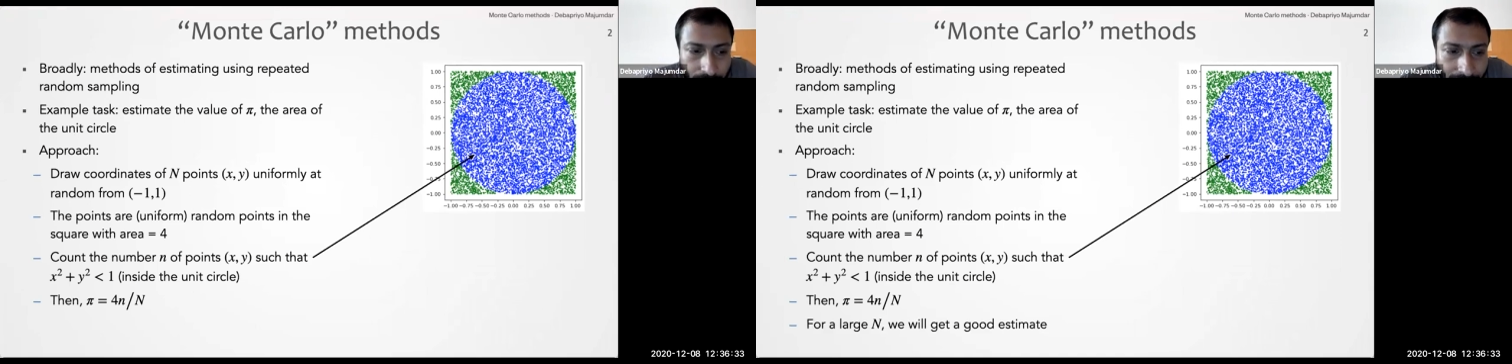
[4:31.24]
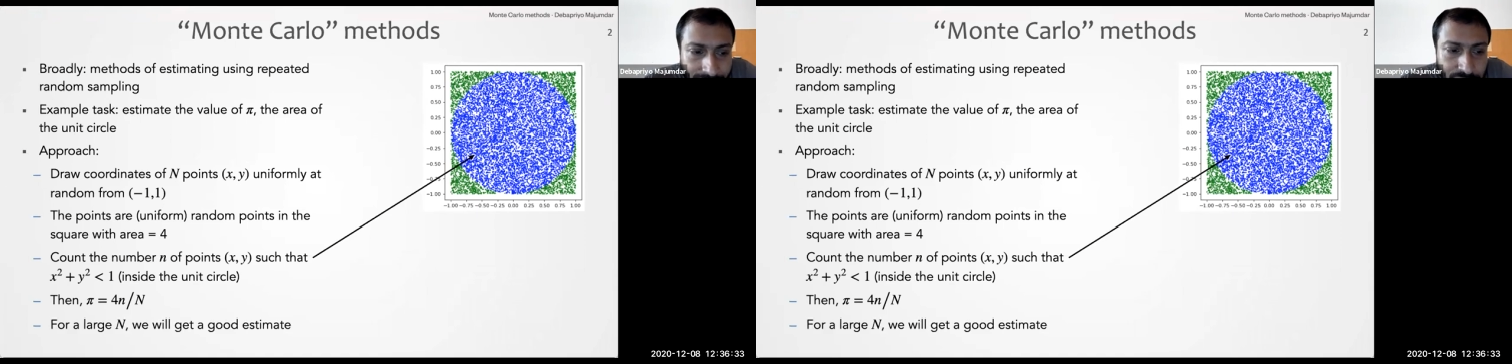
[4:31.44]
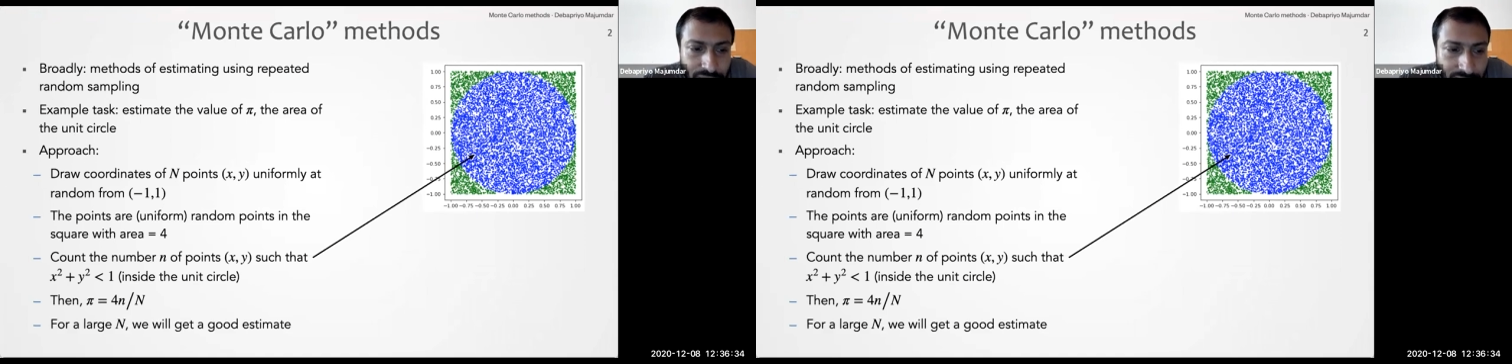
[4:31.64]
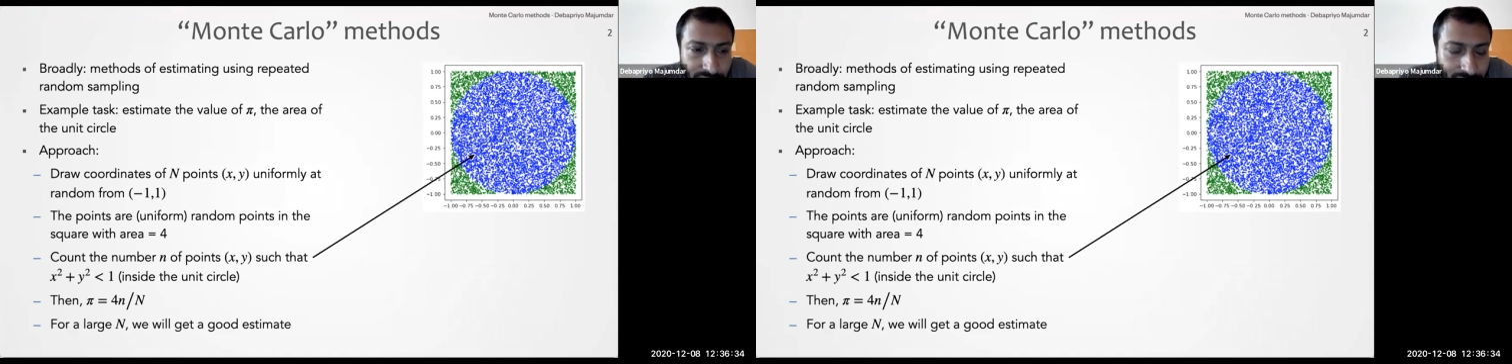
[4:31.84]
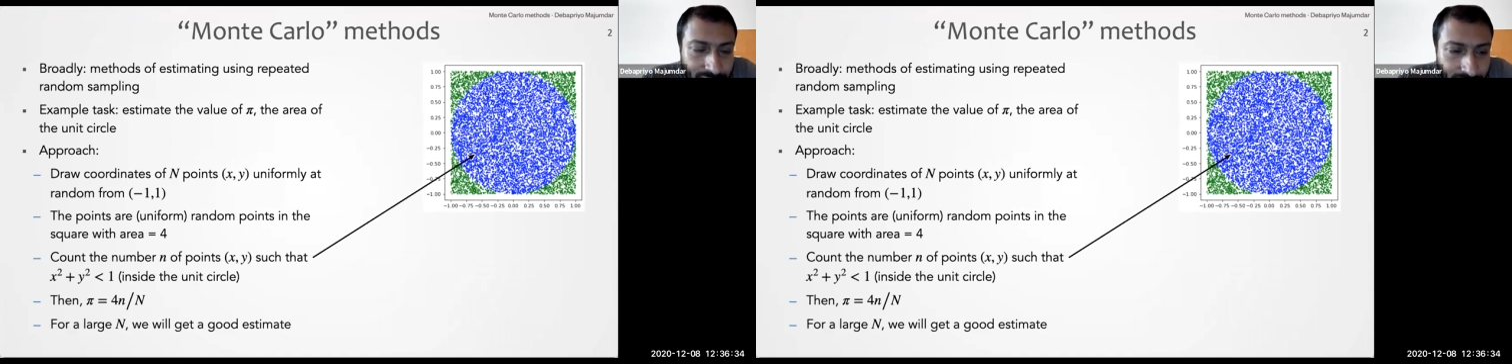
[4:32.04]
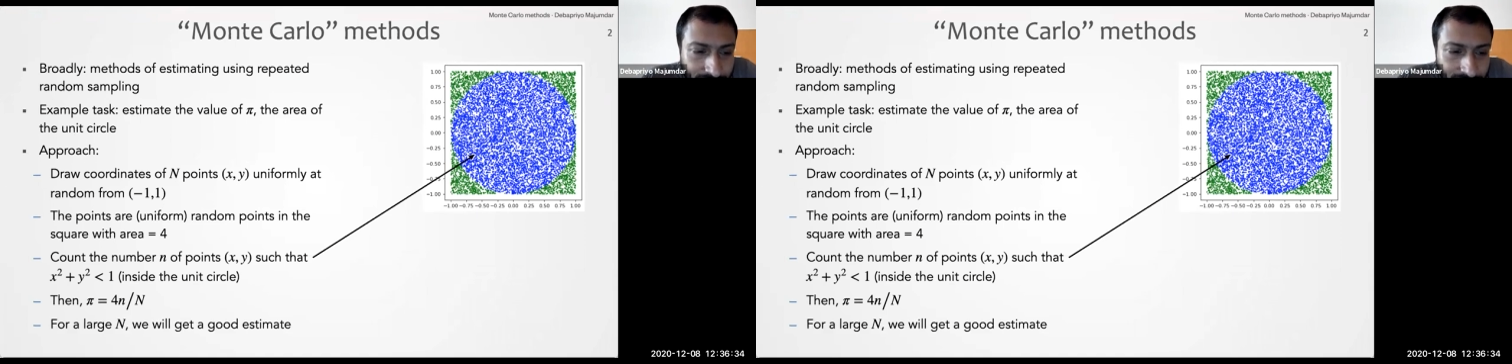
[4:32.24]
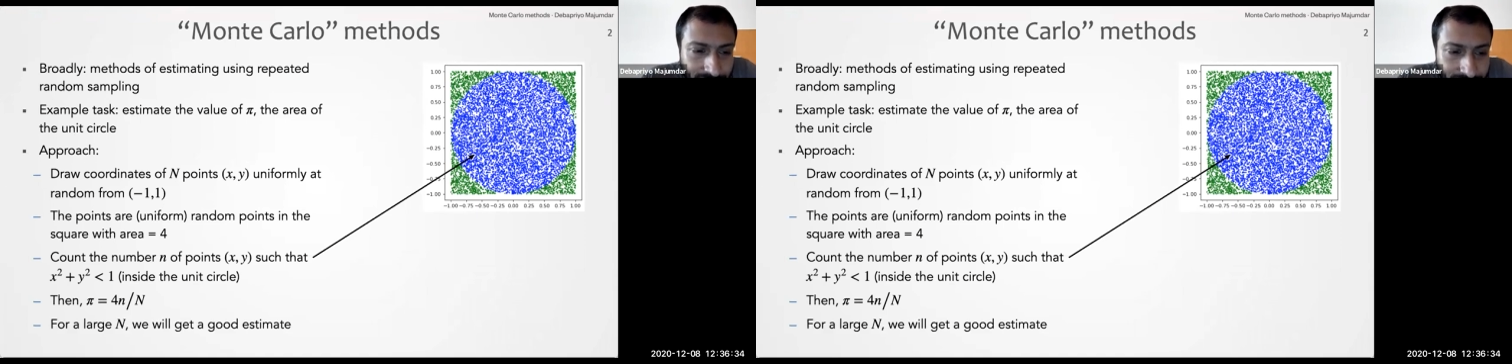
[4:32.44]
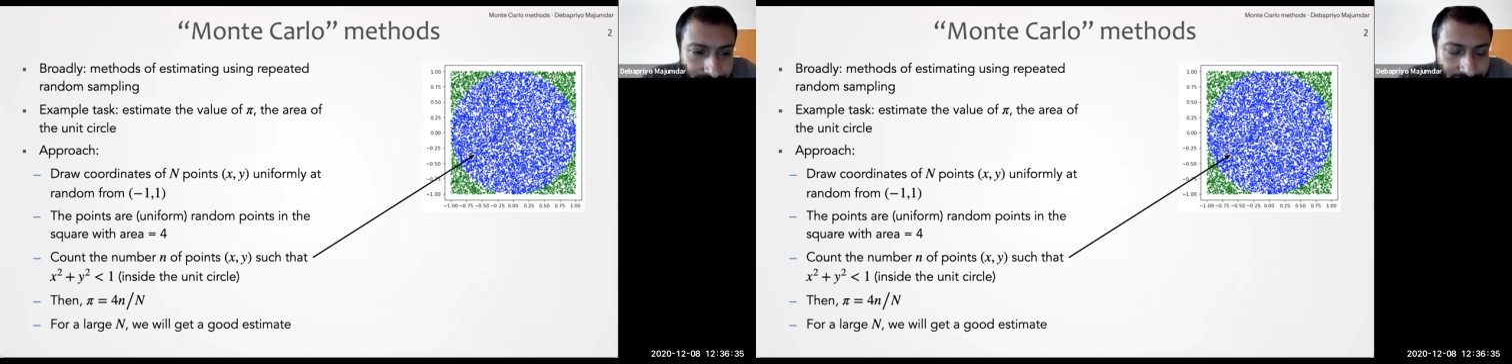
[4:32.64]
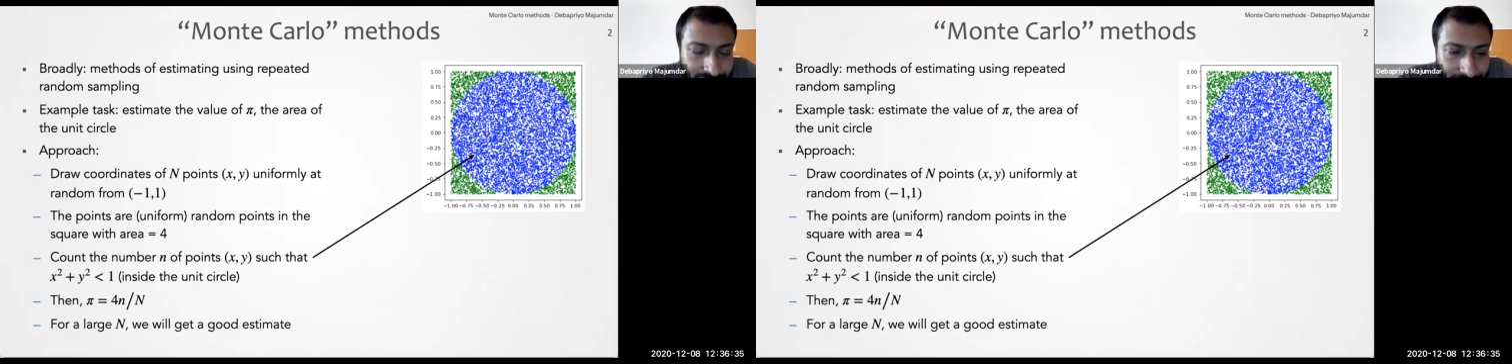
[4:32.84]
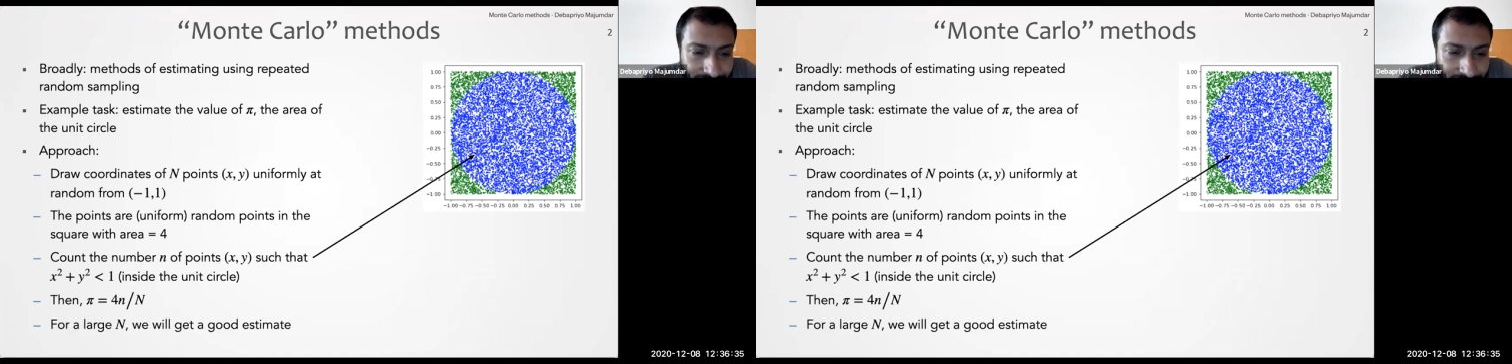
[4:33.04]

As we uh, take